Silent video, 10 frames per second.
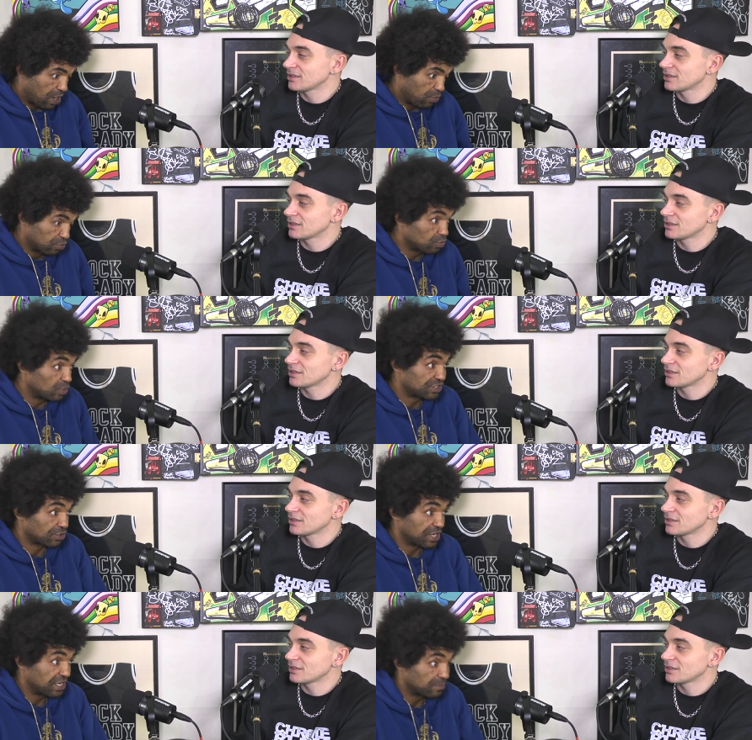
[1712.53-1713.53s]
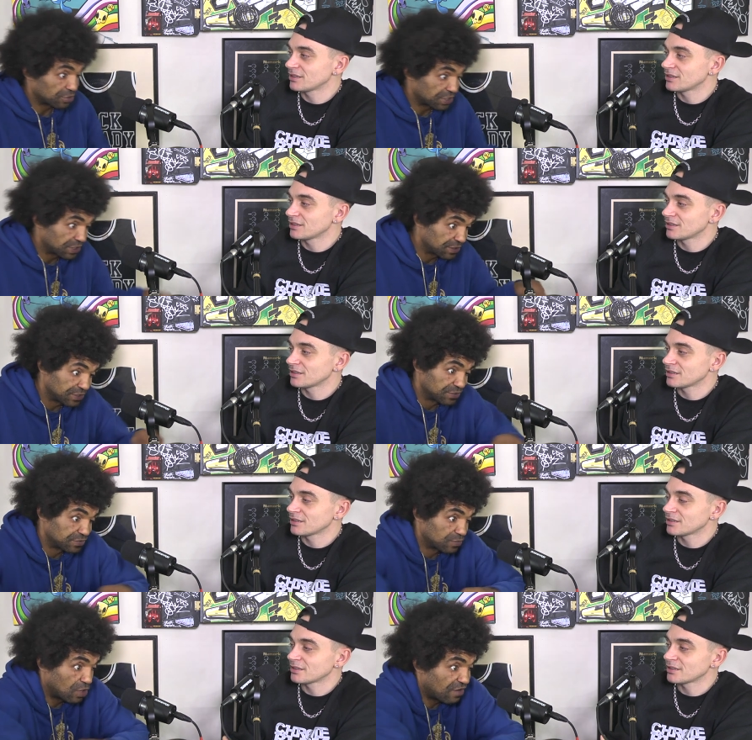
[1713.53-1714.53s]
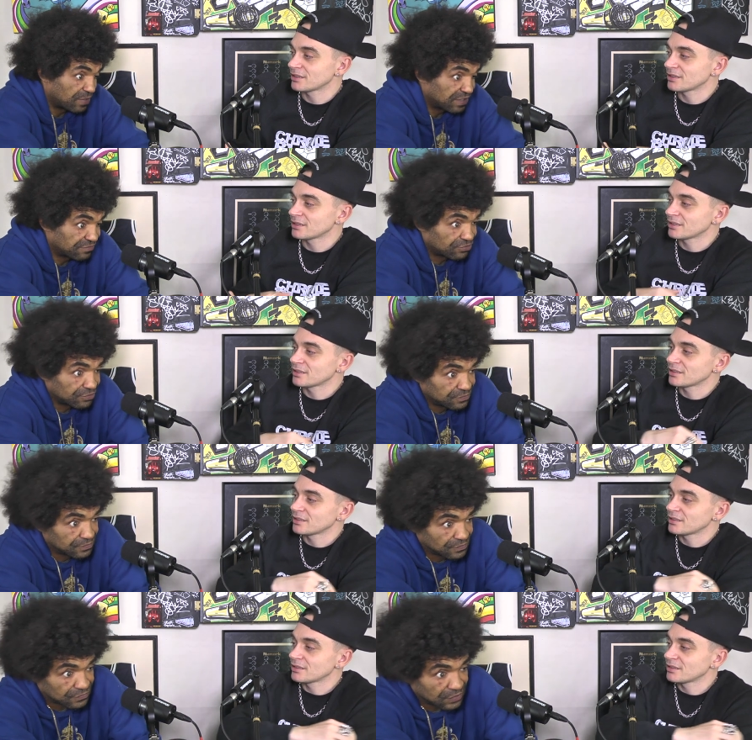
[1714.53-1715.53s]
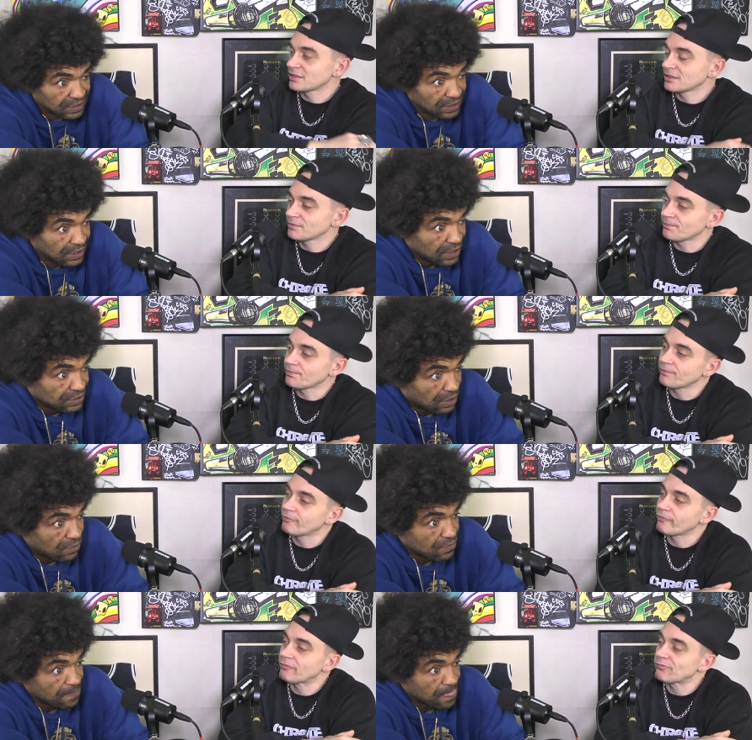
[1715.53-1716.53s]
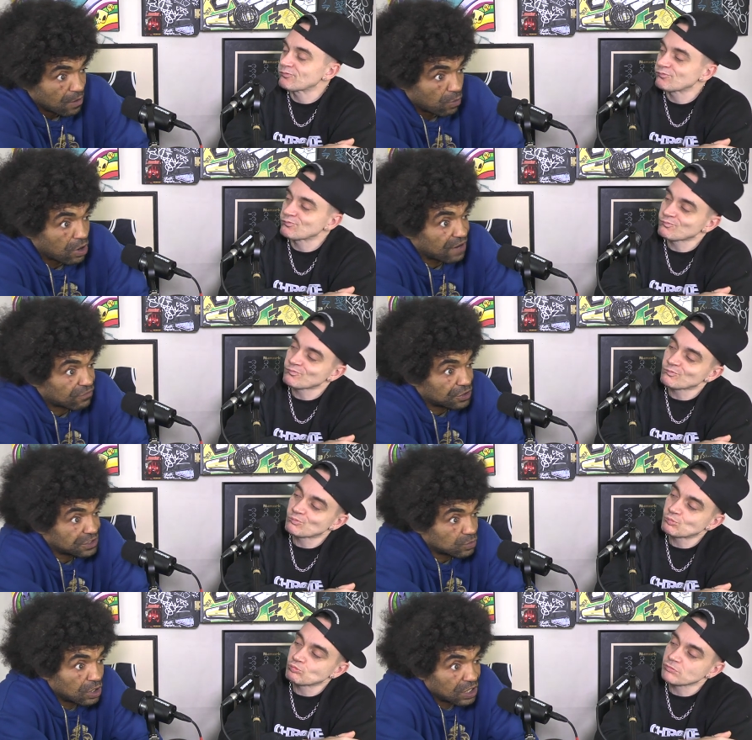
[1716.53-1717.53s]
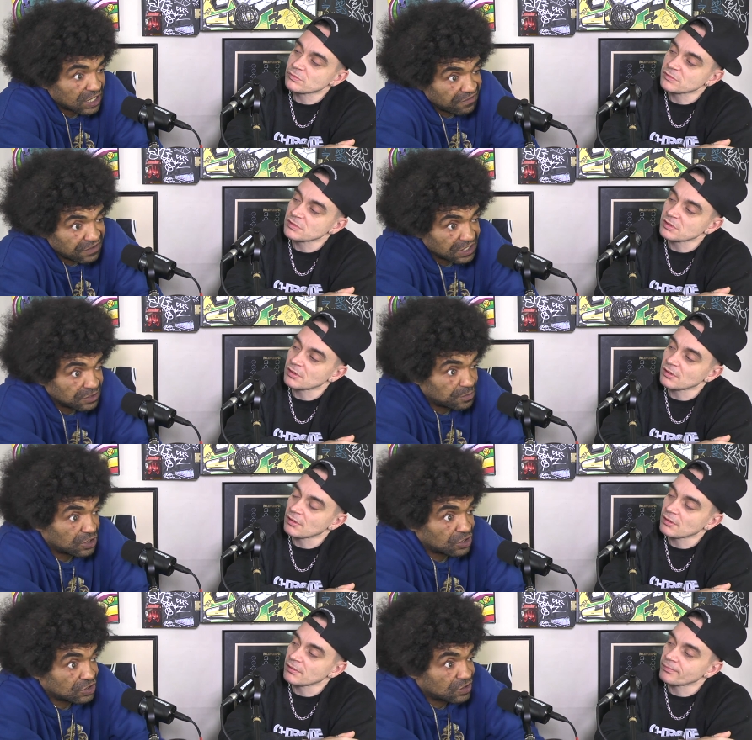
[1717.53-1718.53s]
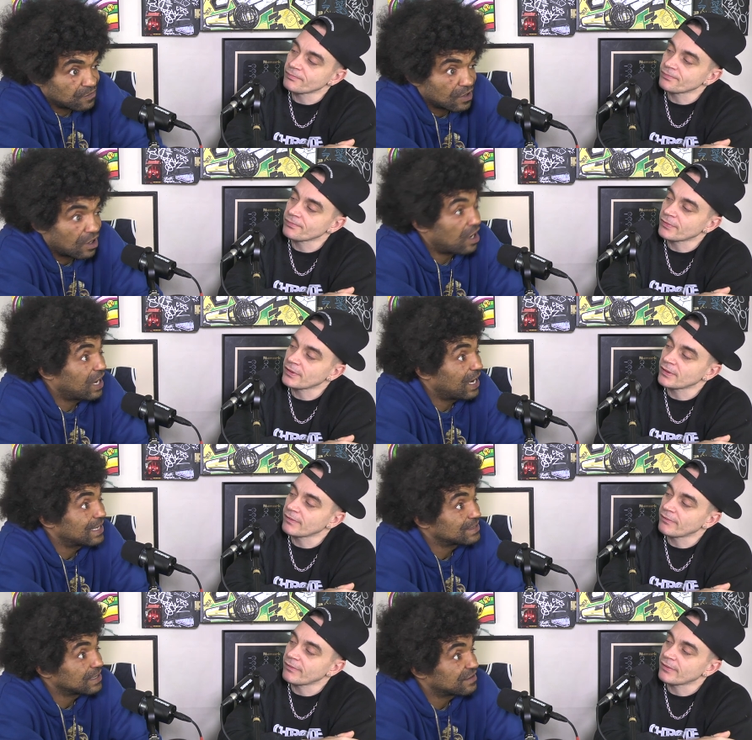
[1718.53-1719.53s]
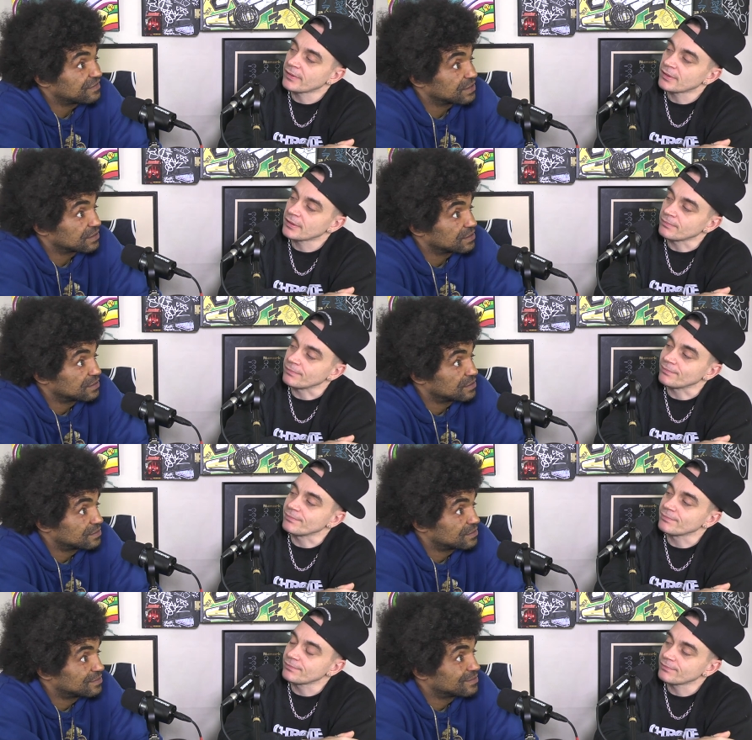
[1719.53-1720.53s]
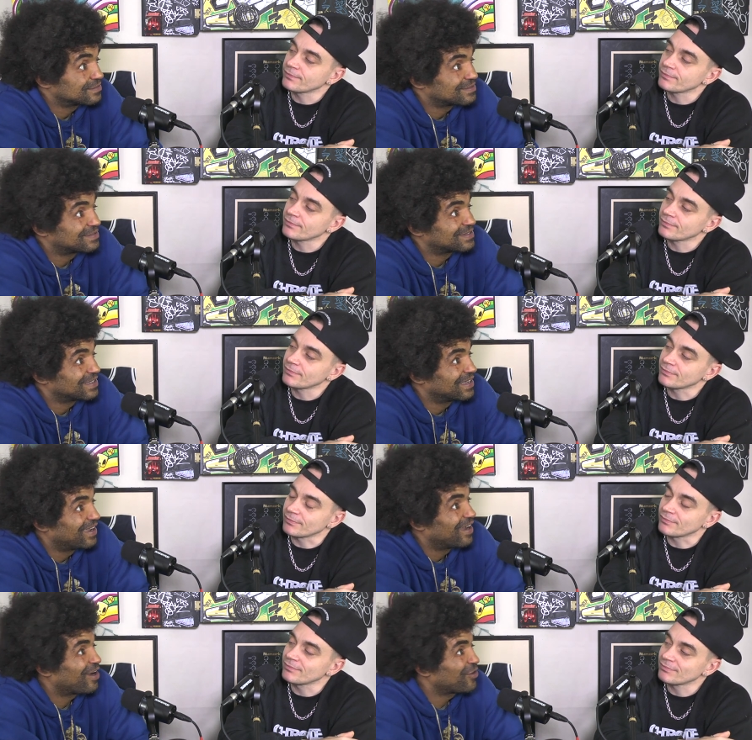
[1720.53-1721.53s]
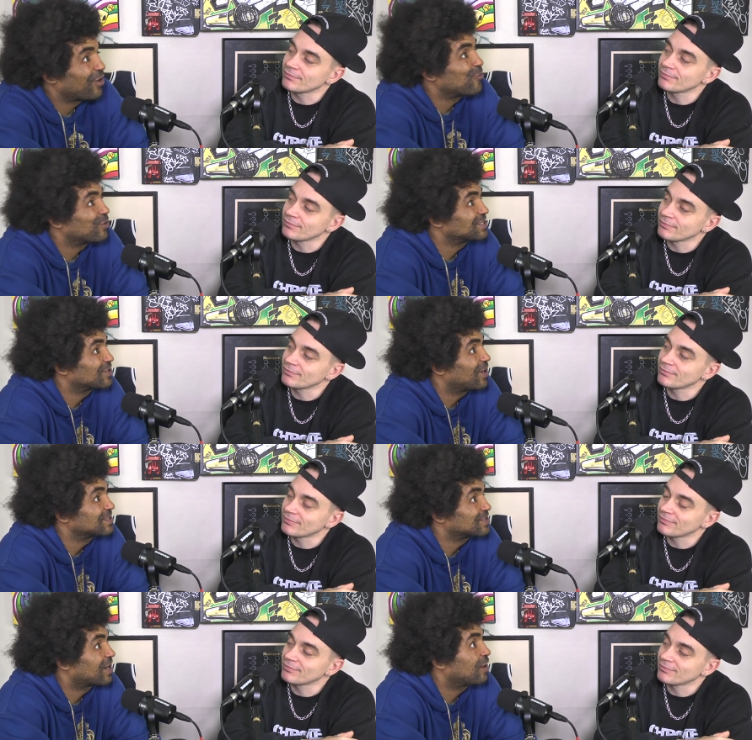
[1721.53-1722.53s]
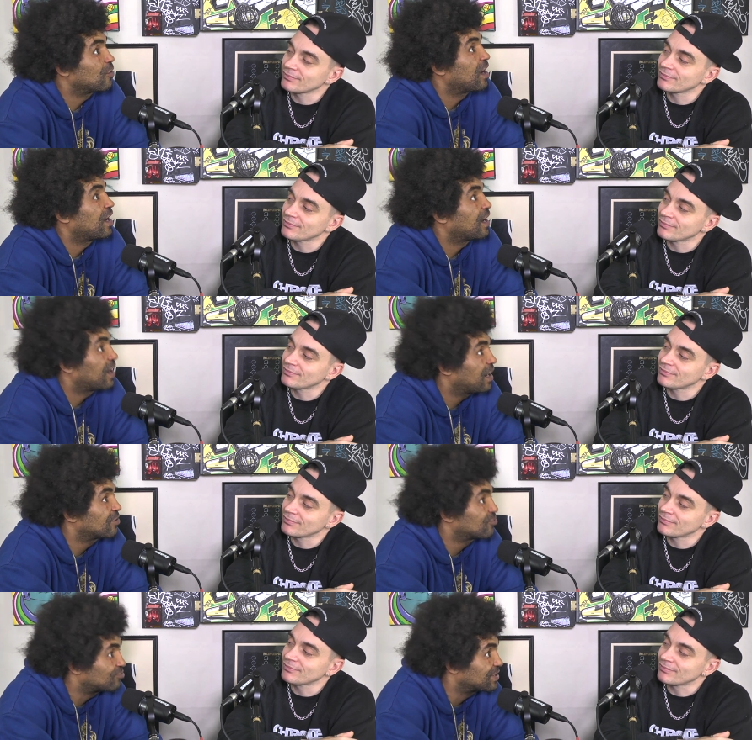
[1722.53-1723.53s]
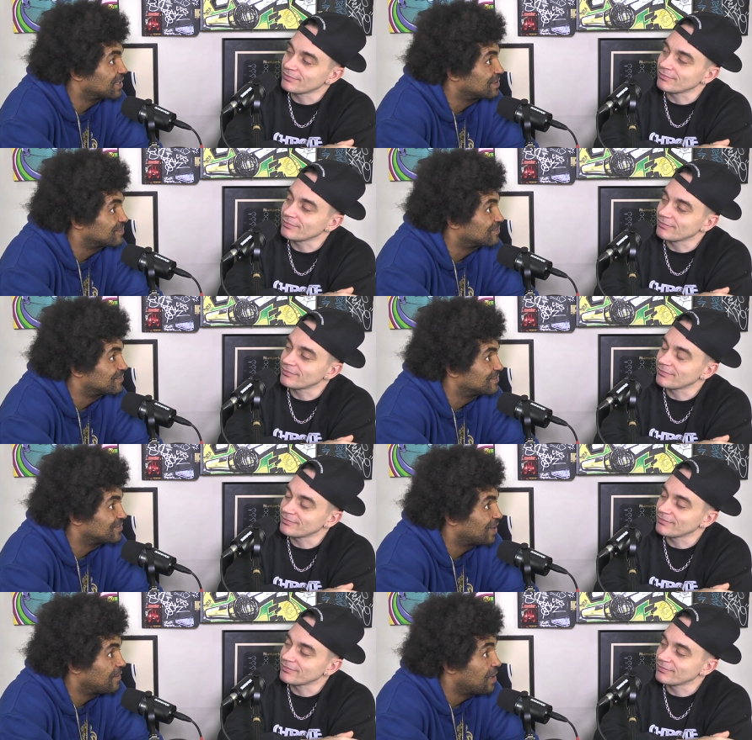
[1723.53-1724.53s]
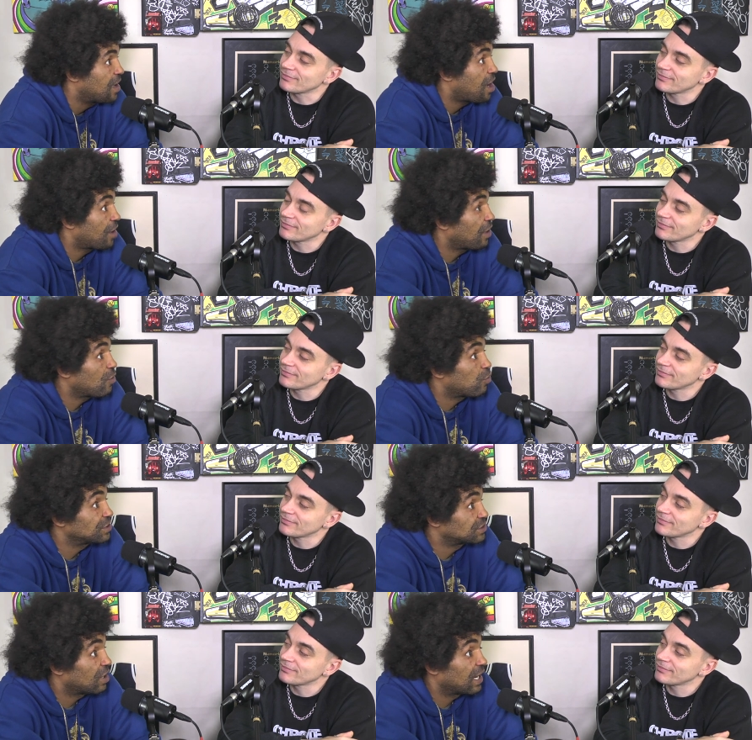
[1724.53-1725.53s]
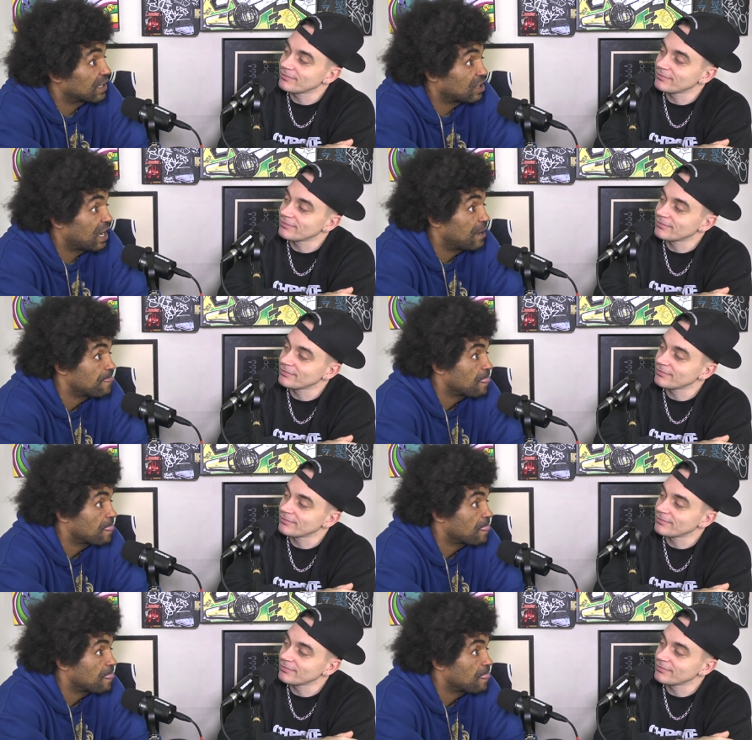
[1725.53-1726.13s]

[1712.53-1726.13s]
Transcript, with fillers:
Speaker 1: What I wouldn't wish on anybody is what I've been through, right? So why I've got this work ethic is because I had nothing. Mm. Mm. I know what it's like to go hungry. Mm. Right? I know what it's like. Like